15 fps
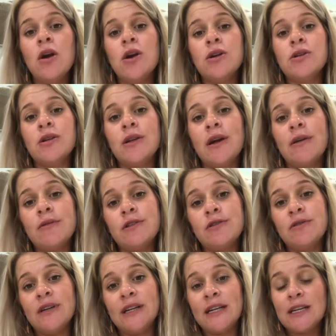So that was
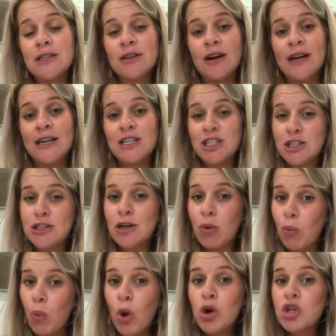really exciting just to
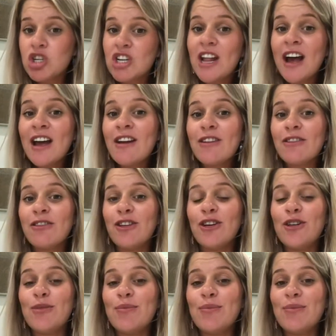watch that
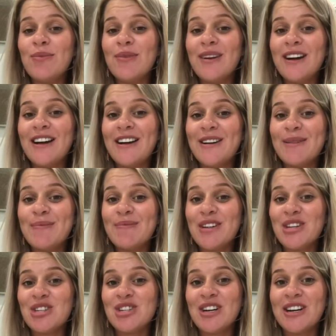from
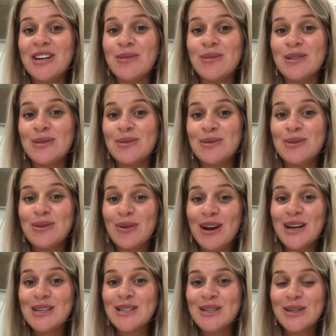Australia, which was
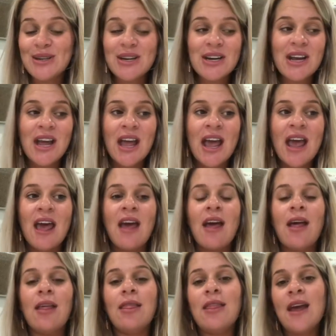great too.
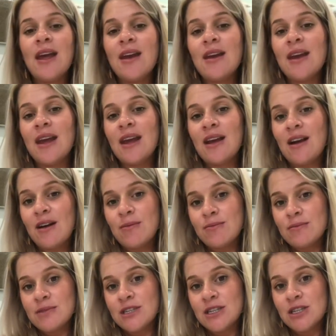Then it
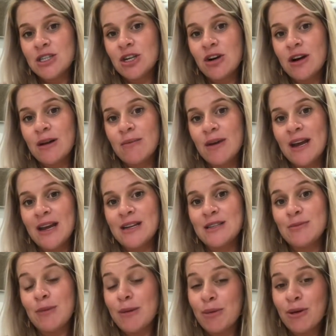come to the time
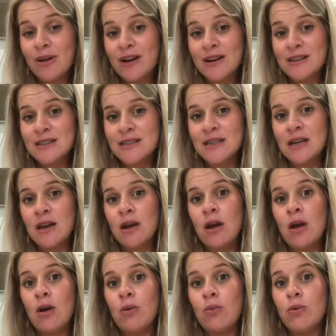and my product
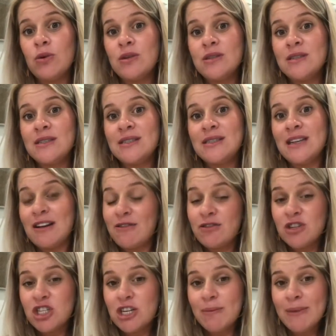was sent for
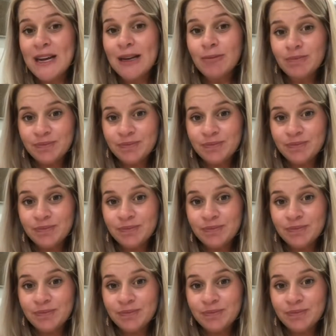shipping.